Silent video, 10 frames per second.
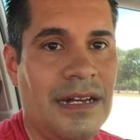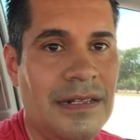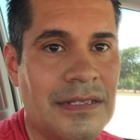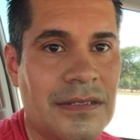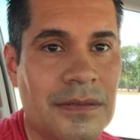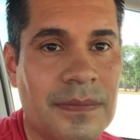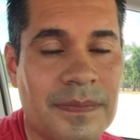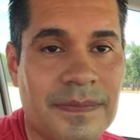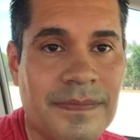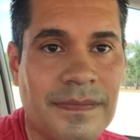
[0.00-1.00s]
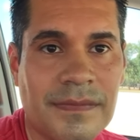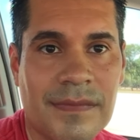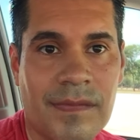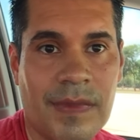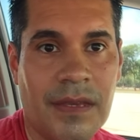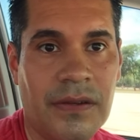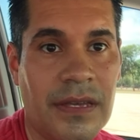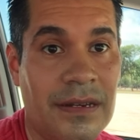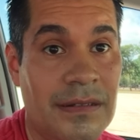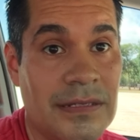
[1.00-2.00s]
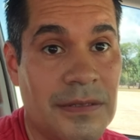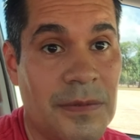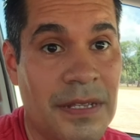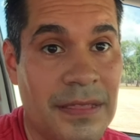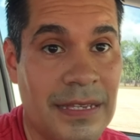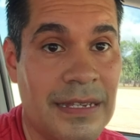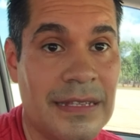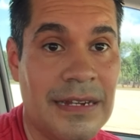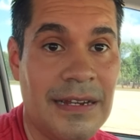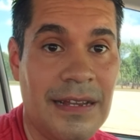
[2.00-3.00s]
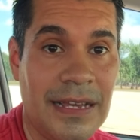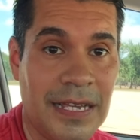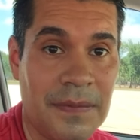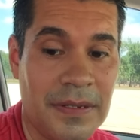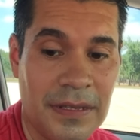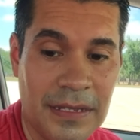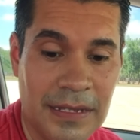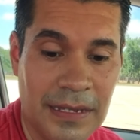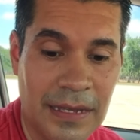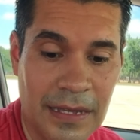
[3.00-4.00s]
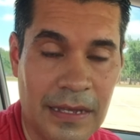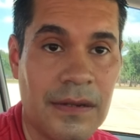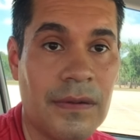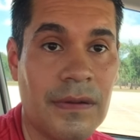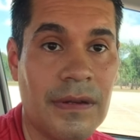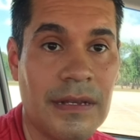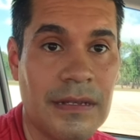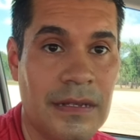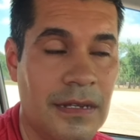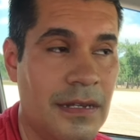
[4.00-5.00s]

also hmm, okay also one thing that I like about the Corolla